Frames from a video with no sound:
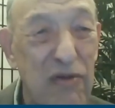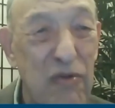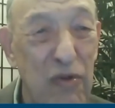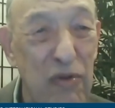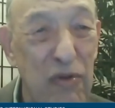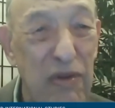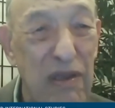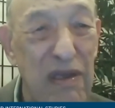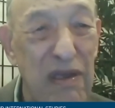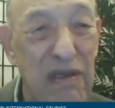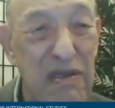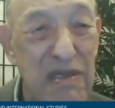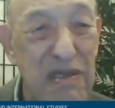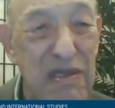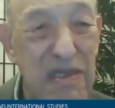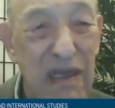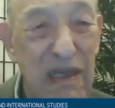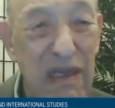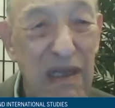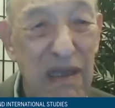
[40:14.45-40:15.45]
truth
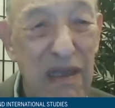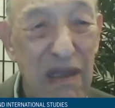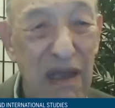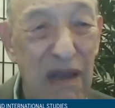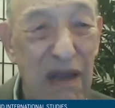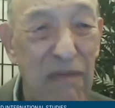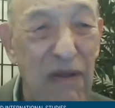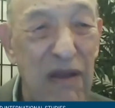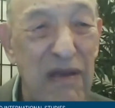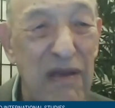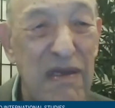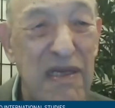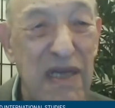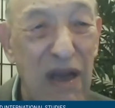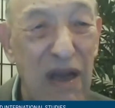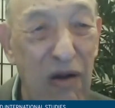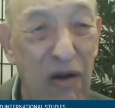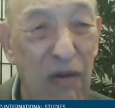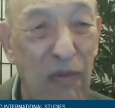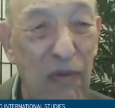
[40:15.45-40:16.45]
is, they had been
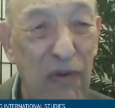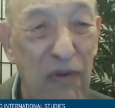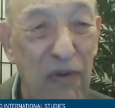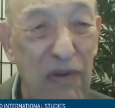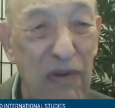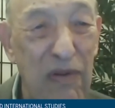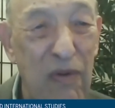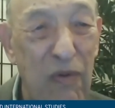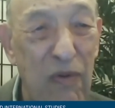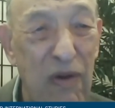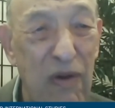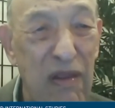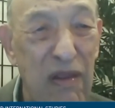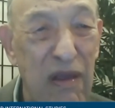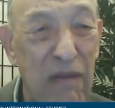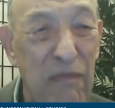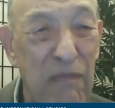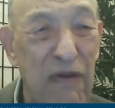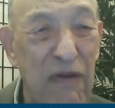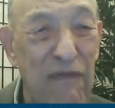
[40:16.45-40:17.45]
terrible during the war. They
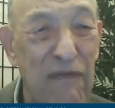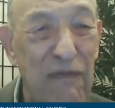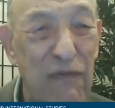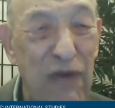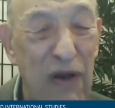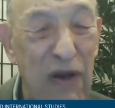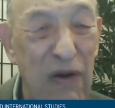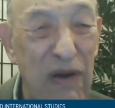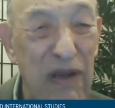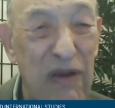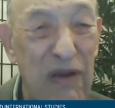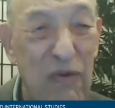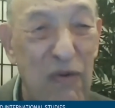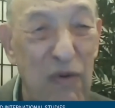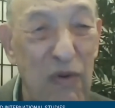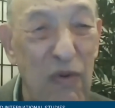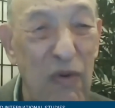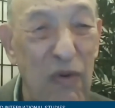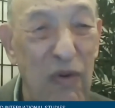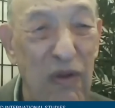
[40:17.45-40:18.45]
had been very
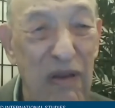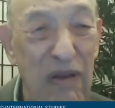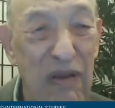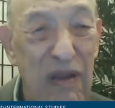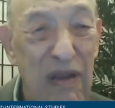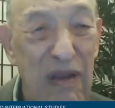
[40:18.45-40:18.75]
cruel.